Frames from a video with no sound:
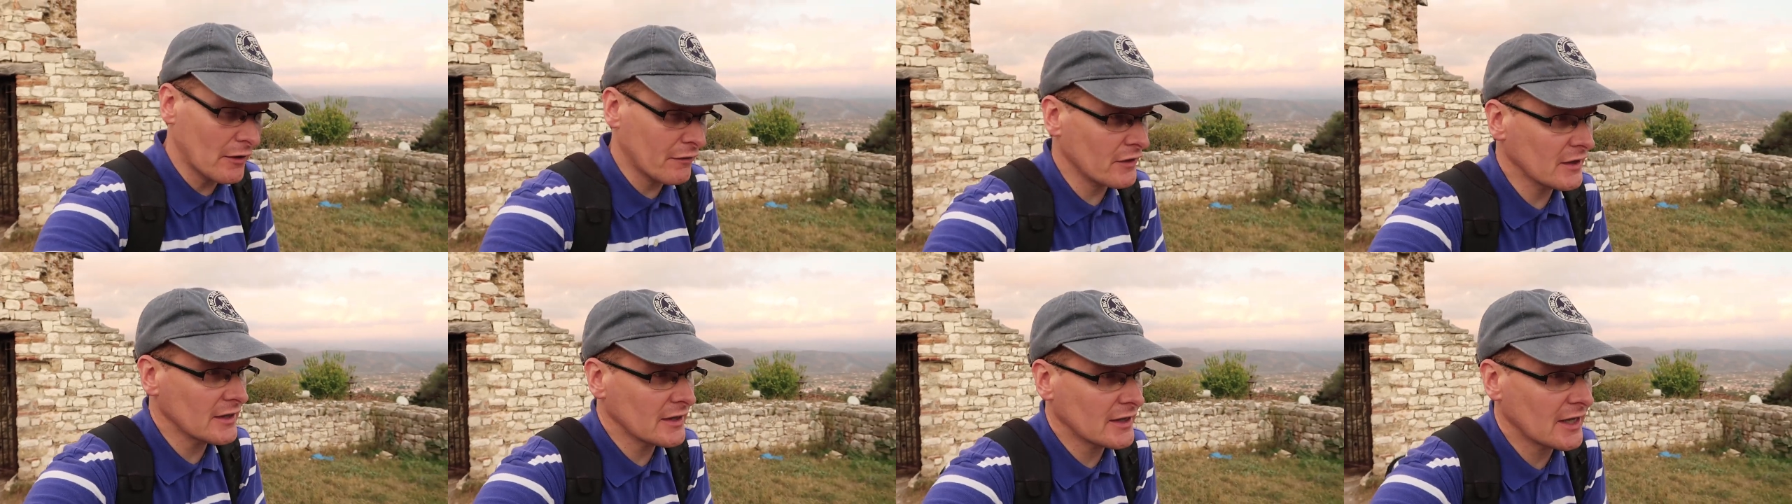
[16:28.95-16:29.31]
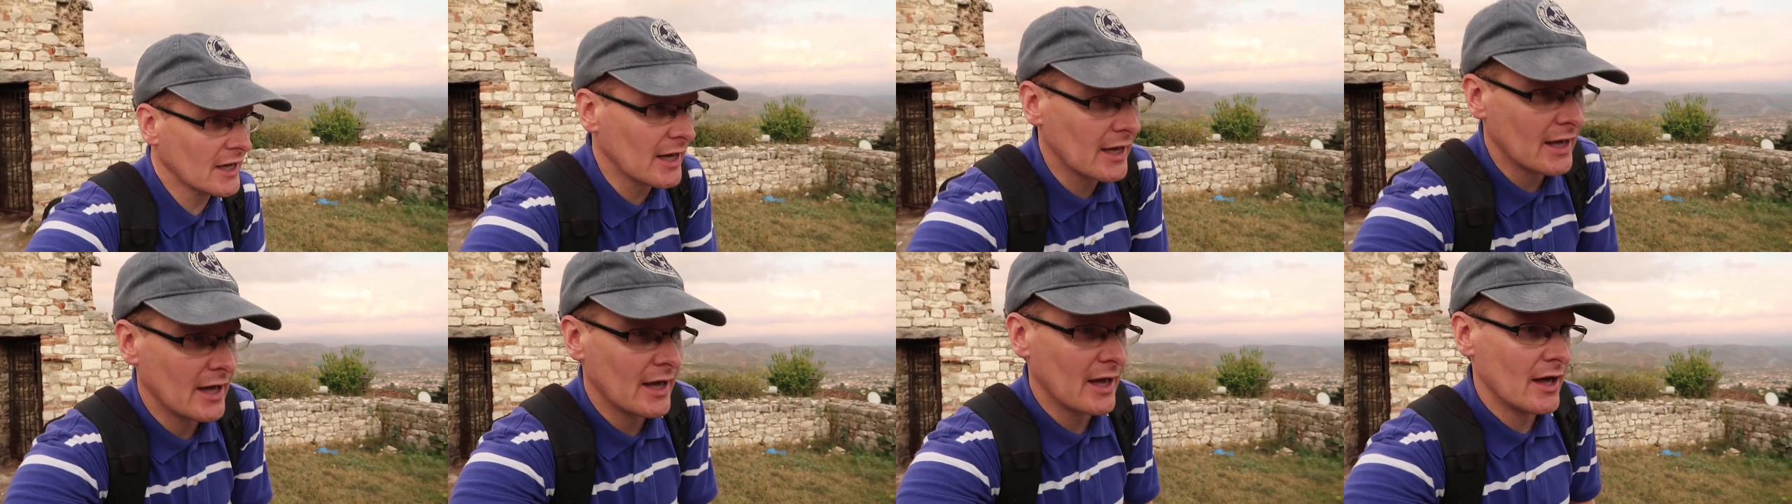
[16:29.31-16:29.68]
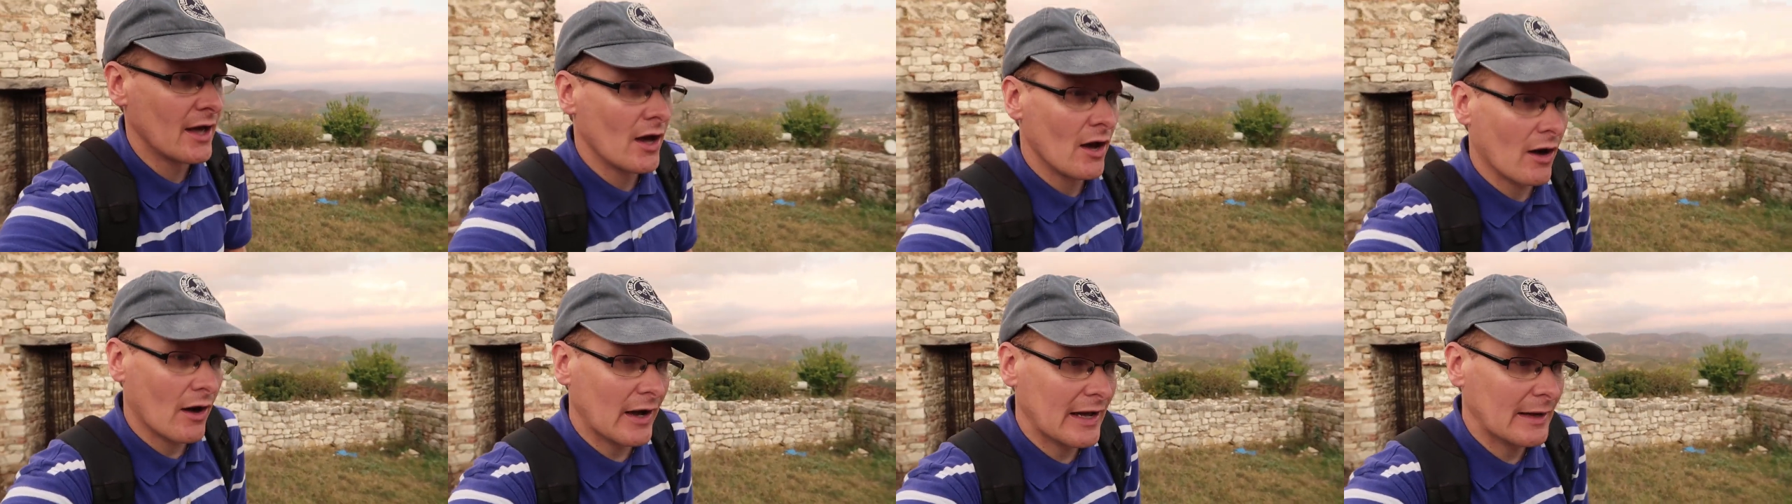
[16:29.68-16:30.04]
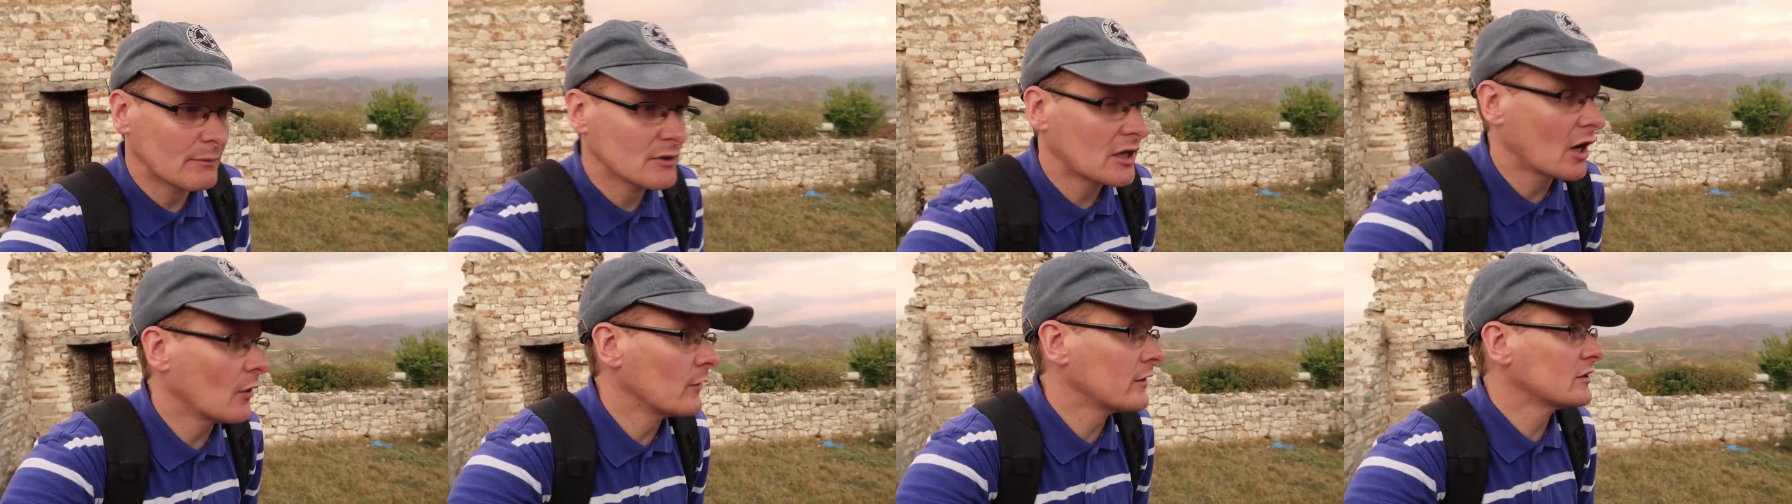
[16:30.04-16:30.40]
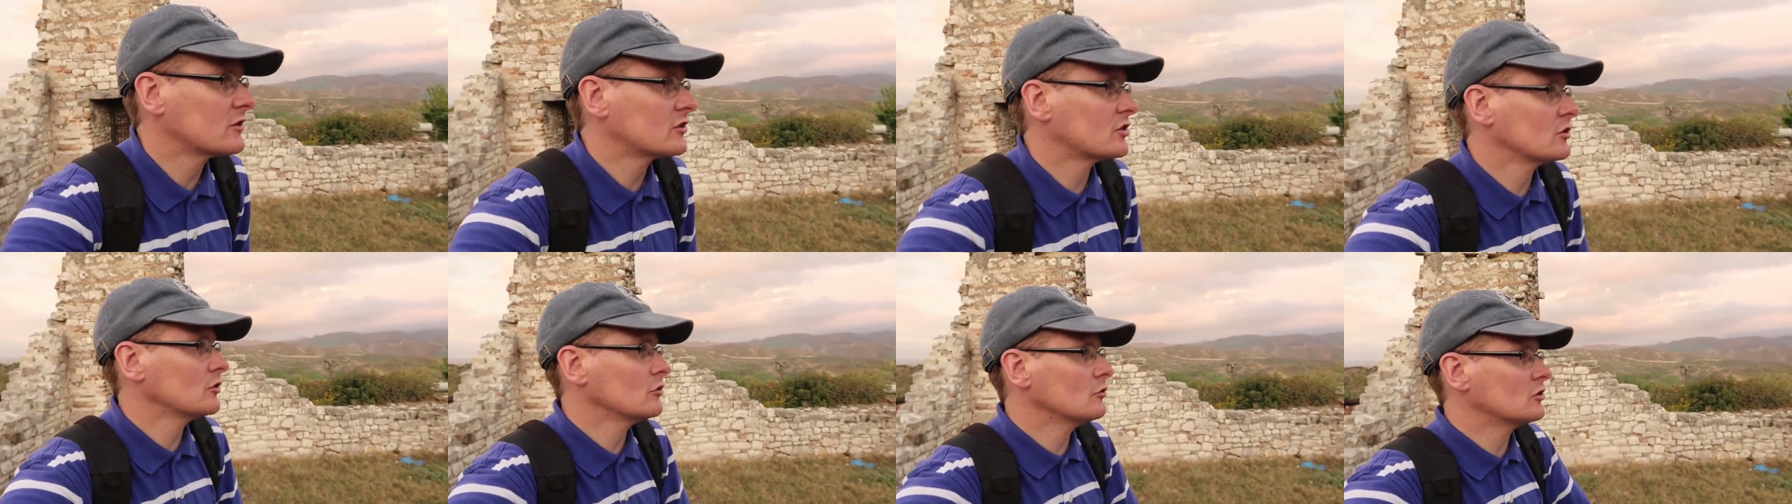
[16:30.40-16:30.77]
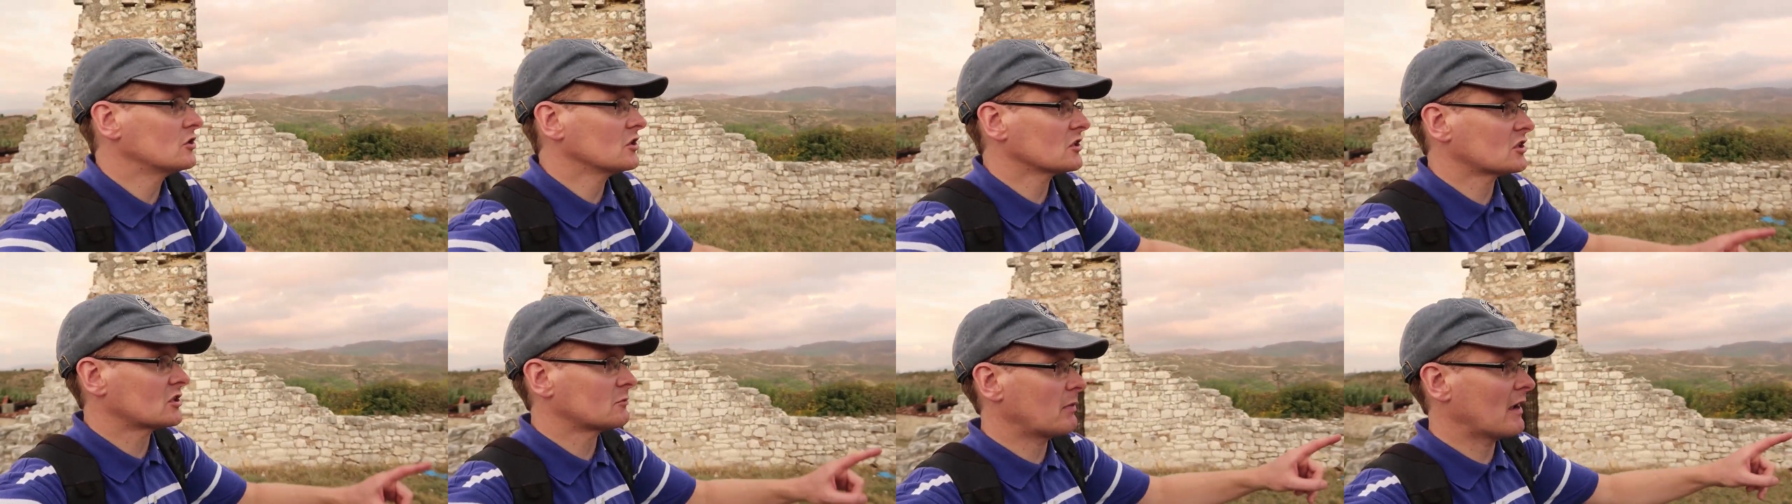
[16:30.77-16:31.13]
I think I am going to
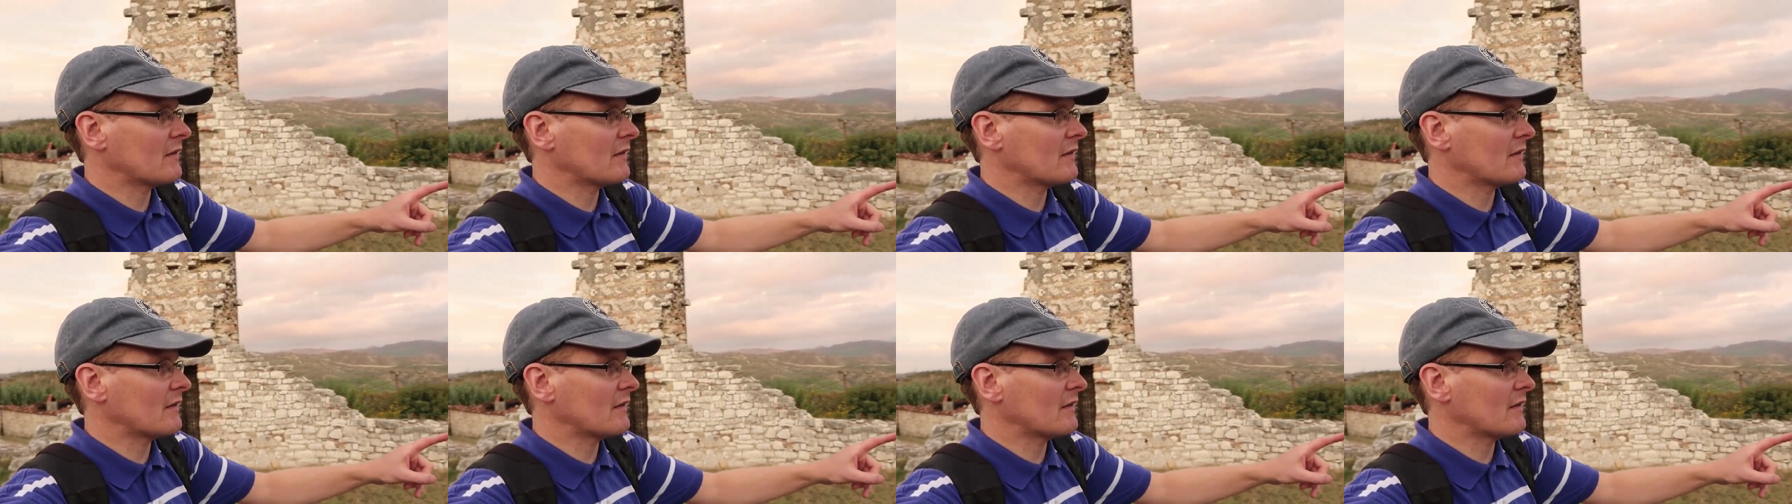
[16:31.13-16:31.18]
just